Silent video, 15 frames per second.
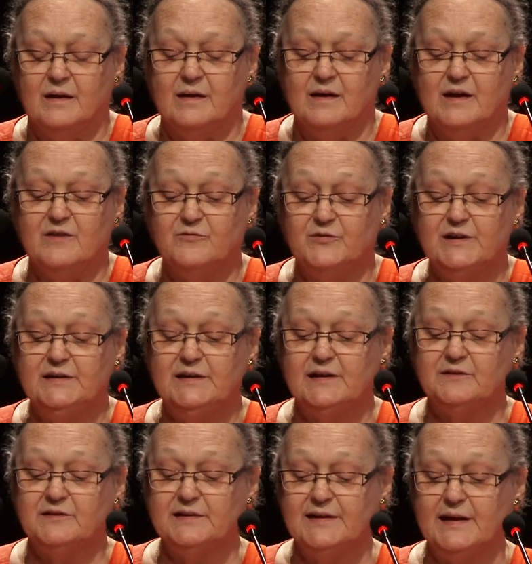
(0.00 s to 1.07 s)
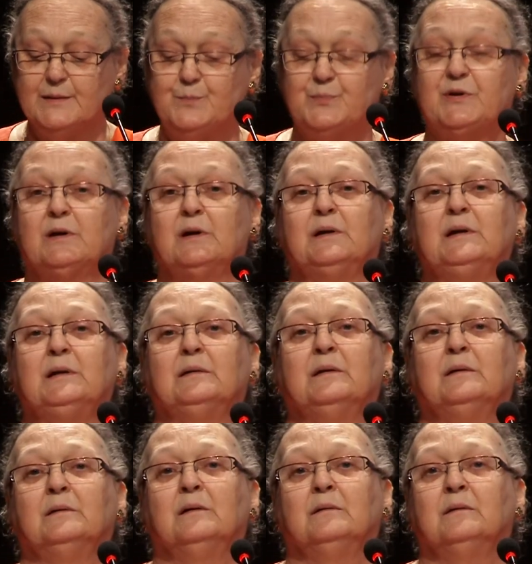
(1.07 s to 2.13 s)
Every year in April,
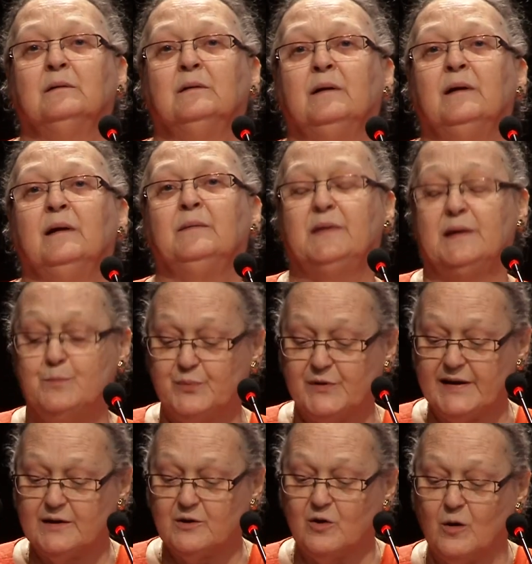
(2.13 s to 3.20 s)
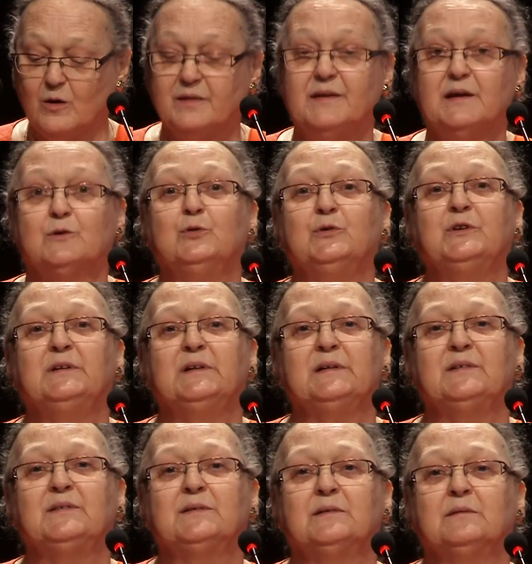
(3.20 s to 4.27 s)
they break all their
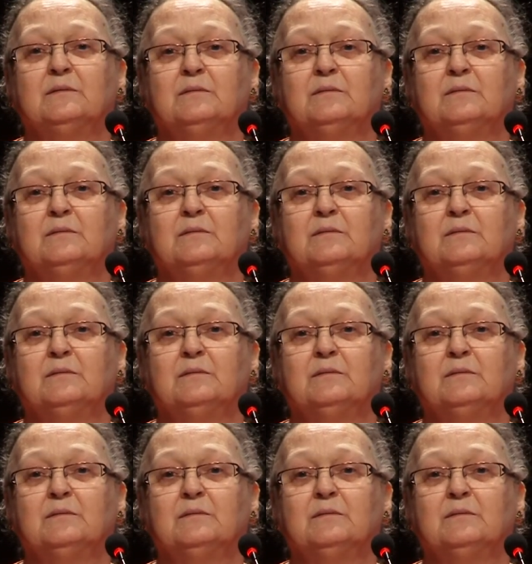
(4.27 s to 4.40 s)
hundis.